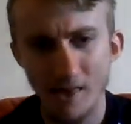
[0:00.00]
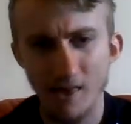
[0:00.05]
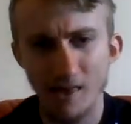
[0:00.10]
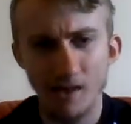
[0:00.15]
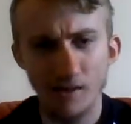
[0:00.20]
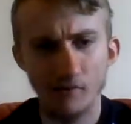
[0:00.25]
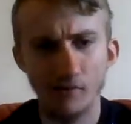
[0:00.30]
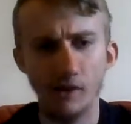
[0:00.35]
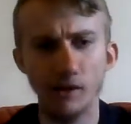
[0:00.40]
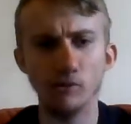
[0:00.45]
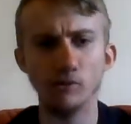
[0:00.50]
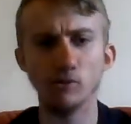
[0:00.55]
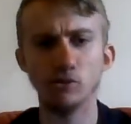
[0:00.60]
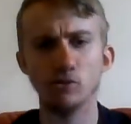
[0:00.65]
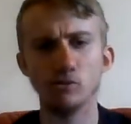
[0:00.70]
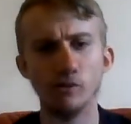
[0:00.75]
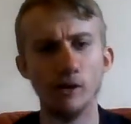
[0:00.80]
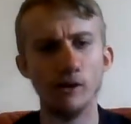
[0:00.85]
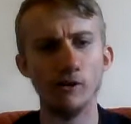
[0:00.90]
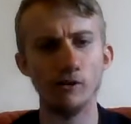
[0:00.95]
They were
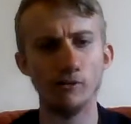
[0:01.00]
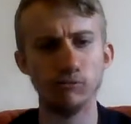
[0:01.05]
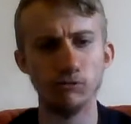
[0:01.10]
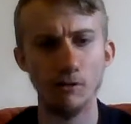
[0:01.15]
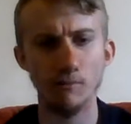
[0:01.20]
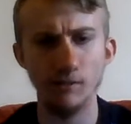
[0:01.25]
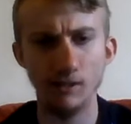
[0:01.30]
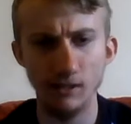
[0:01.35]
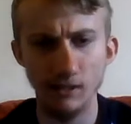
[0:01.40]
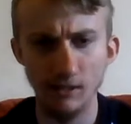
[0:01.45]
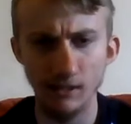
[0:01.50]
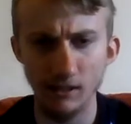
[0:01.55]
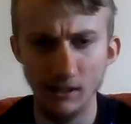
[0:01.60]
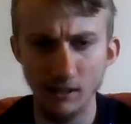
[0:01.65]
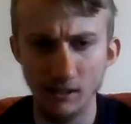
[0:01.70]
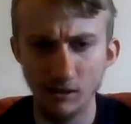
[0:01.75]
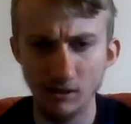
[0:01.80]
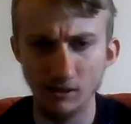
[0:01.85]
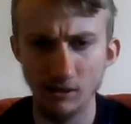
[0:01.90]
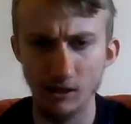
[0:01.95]
Stroud Premier
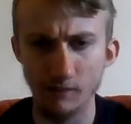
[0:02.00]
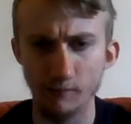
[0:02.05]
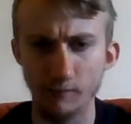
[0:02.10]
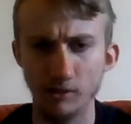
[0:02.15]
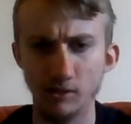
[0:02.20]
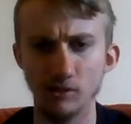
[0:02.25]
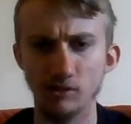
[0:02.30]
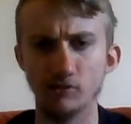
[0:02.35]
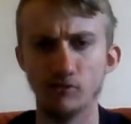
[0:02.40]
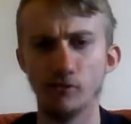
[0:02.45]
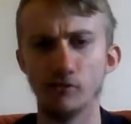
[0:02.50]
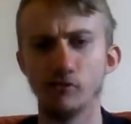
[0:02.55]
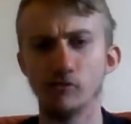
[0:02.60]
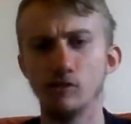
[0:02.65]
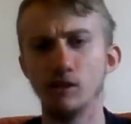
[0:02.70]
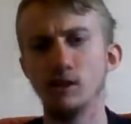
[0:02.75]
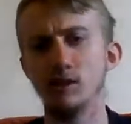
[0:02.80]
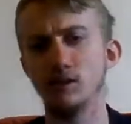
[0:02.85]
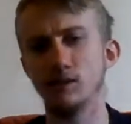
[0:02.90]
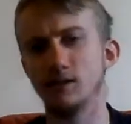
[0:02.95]
League champions for 3
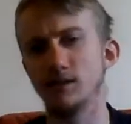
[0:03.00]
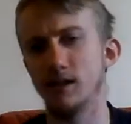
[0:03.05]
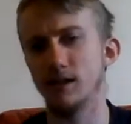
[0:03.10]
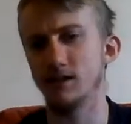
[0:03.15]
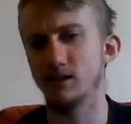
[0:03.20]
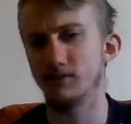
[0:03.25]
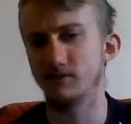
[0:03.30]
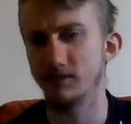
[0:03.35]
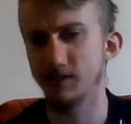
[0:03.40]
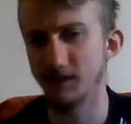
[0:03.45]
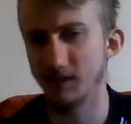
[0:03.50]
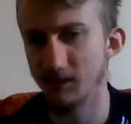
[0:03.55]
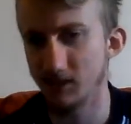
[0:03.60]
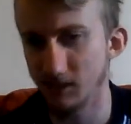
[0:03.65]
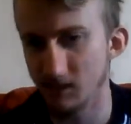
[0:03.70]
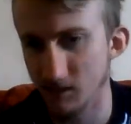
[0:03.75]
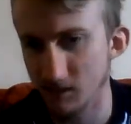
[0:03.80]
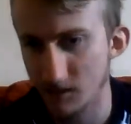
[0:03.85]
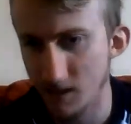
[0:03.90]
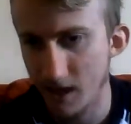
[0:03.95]
successive
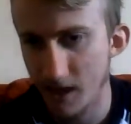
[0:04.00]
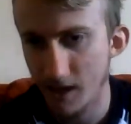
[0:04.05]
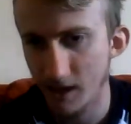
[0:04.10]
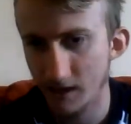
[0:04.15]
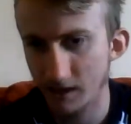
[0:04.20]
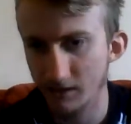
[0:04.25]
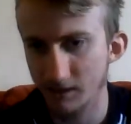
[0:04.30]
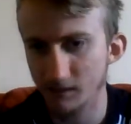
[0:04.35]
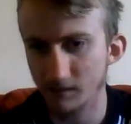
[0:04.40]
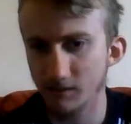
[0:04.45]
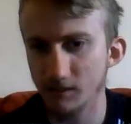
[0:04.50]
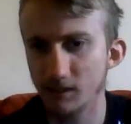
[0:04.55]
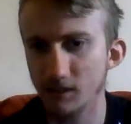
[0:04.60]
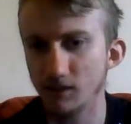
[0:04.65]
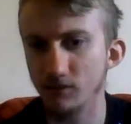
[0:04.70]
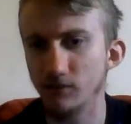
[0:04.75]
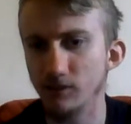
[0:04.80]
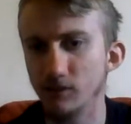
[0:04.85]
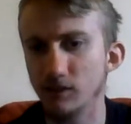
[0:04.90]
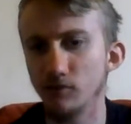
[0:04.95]
seasons in
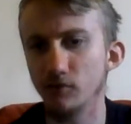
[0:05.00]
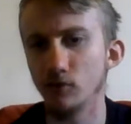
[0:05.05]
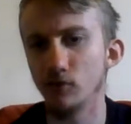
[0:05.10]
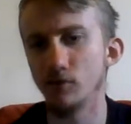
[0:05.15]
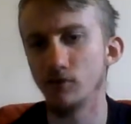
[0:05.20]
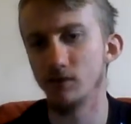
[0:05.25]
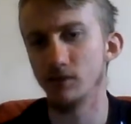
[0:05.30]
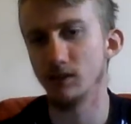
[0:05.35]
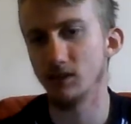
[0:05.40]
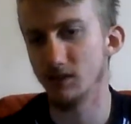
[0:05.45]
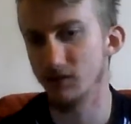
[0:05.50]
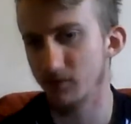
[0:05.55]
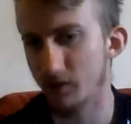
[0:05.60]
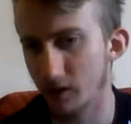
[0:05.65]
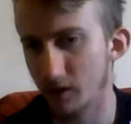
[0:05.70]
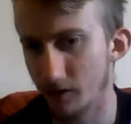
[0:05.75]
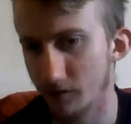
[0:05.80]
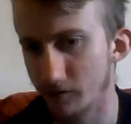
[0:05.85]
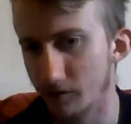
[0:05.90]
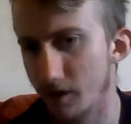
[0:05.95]

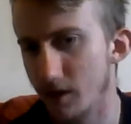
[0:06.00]
1934-35,